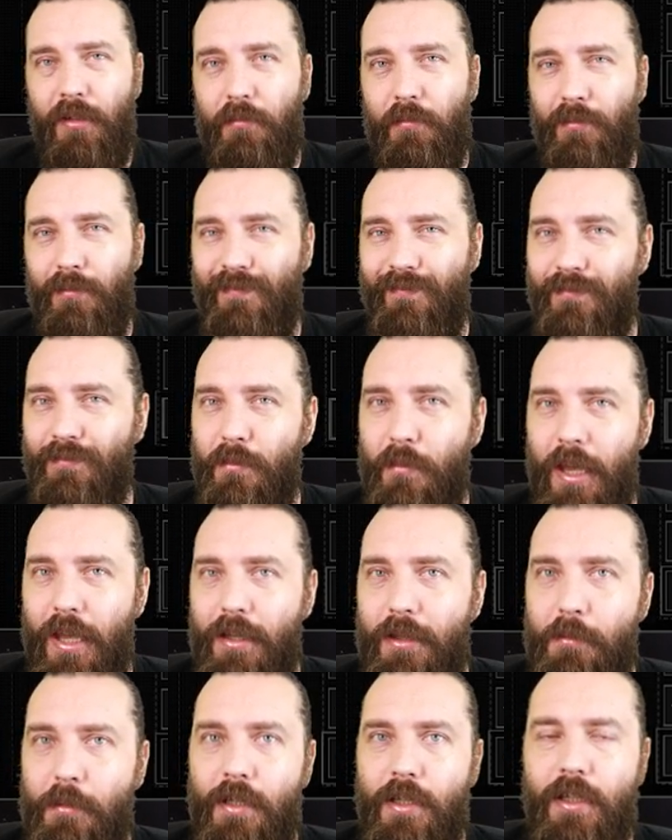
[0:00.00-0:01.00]

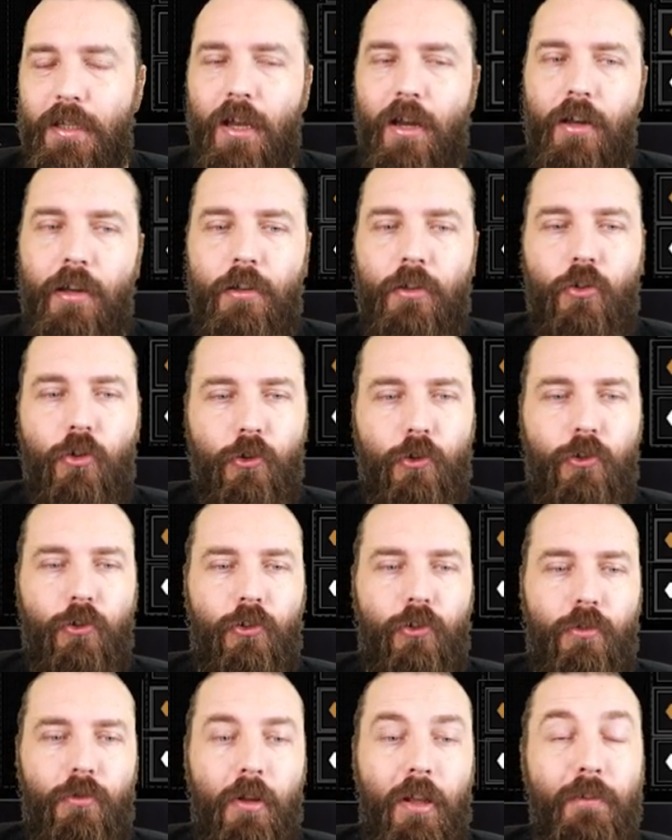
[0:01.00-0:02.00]
Maybe I
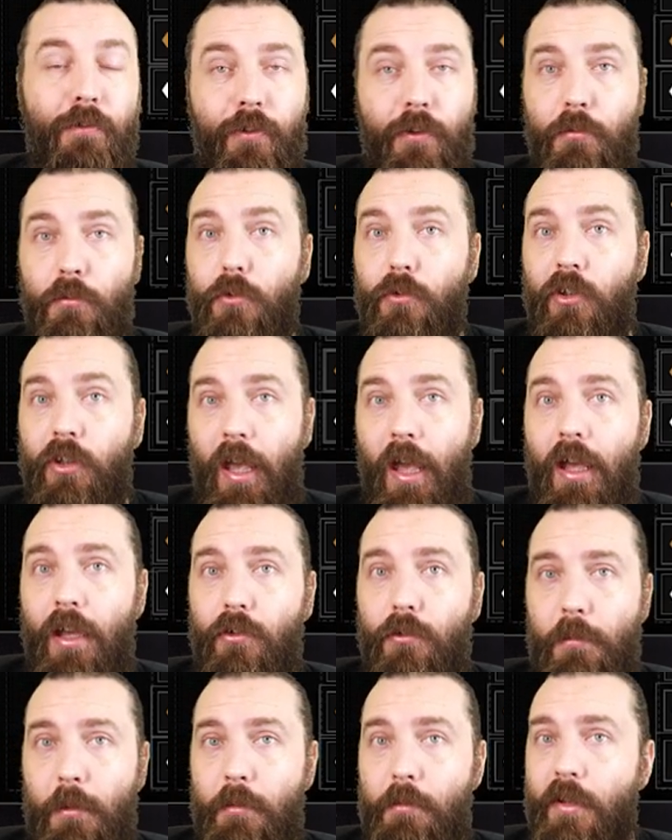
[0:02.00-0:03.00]
just, if it was
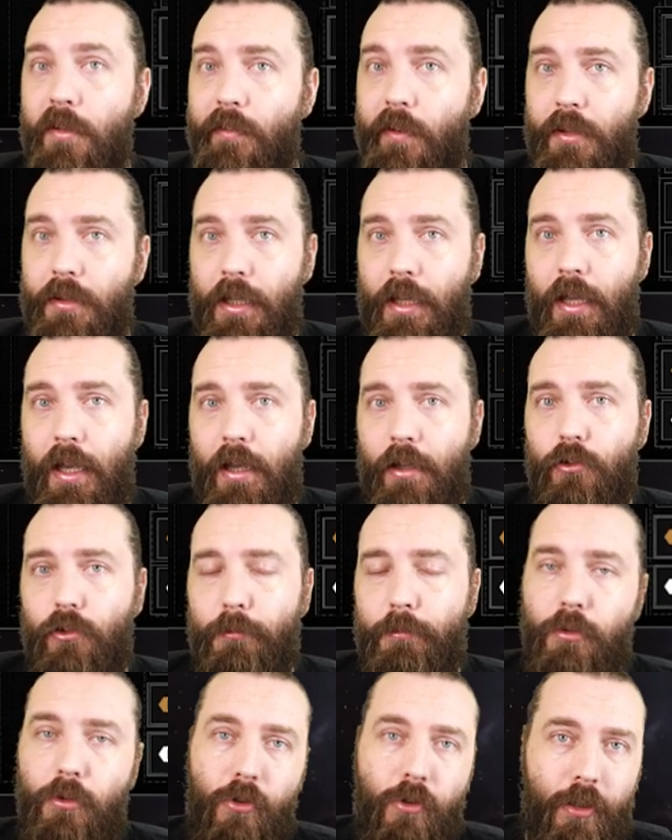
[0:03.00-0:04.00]
cast, maybe if I had the cast
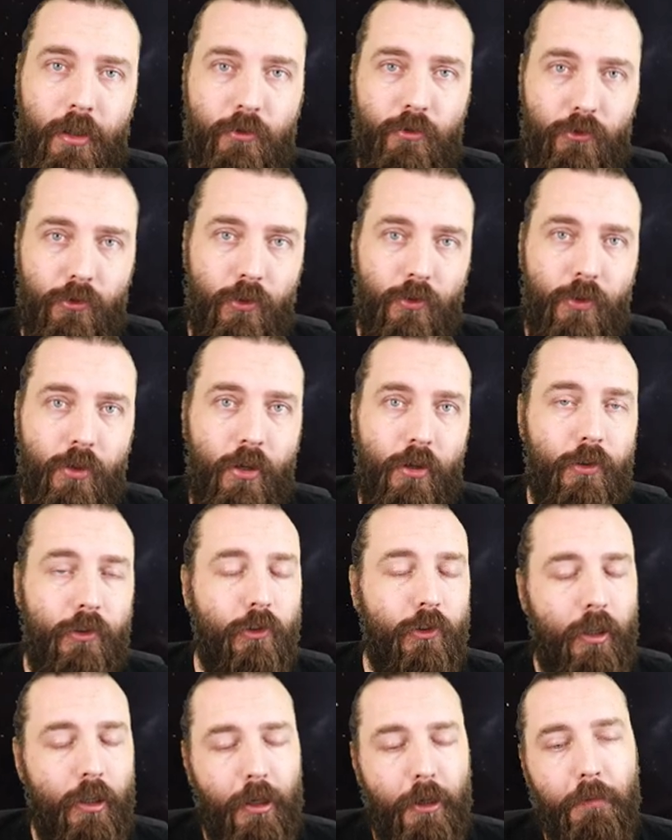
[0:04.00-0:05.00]
support, I'd run
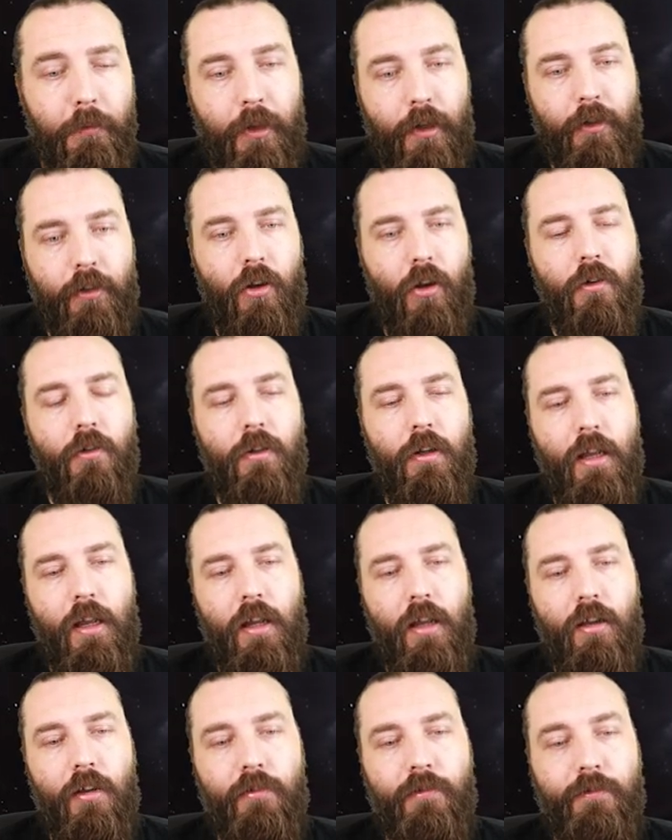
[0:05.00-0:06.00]
those, but I don't
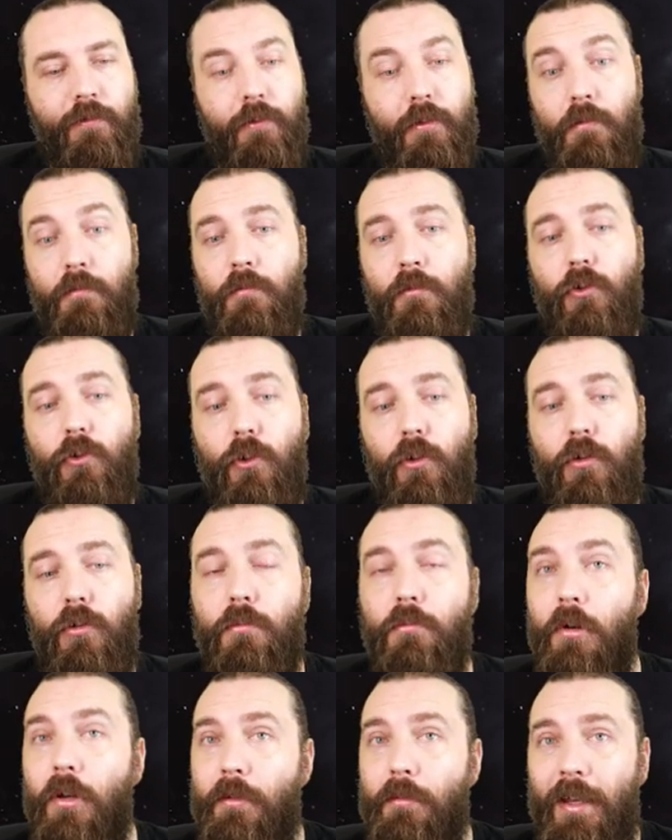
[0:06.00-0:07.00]
have them, so
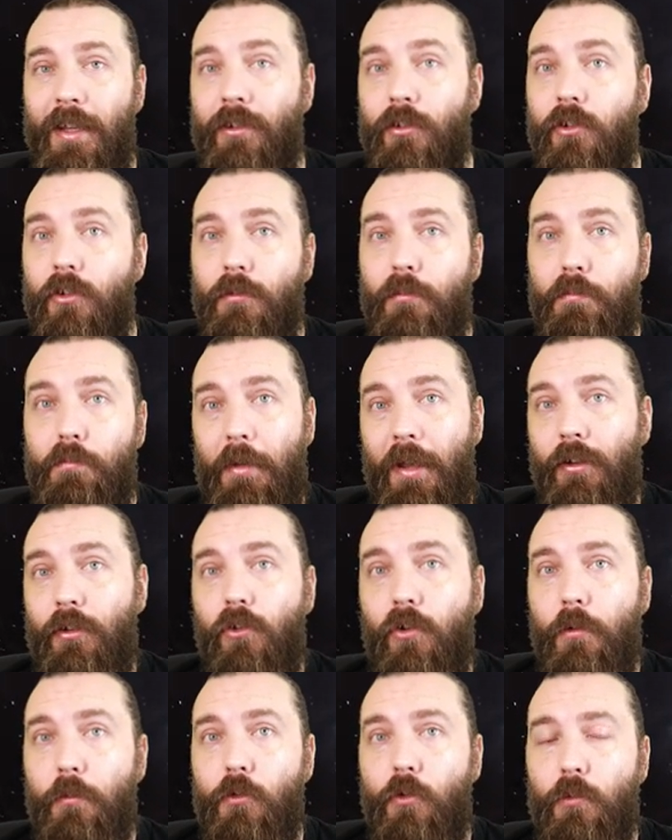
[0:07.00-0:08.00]
my next
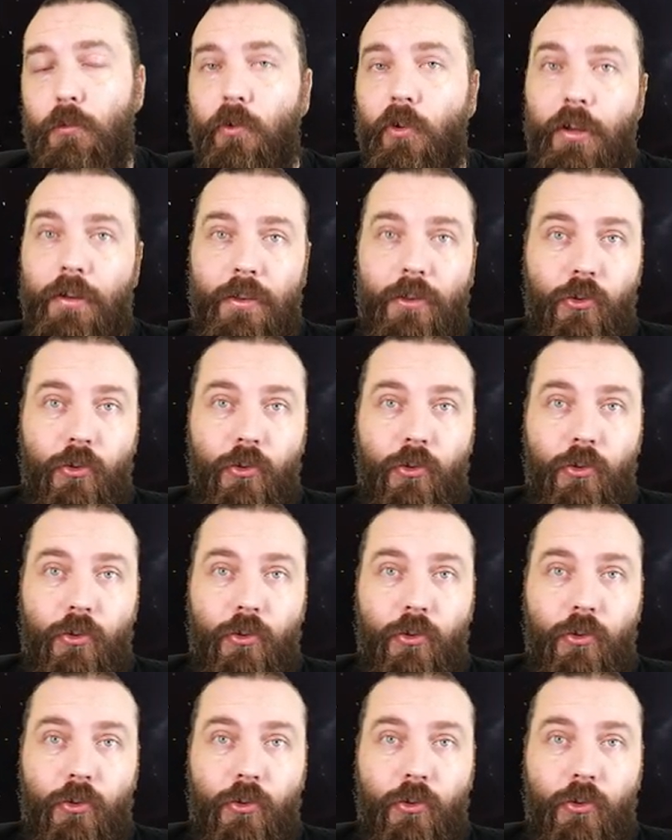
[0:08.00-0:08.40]
best option was either the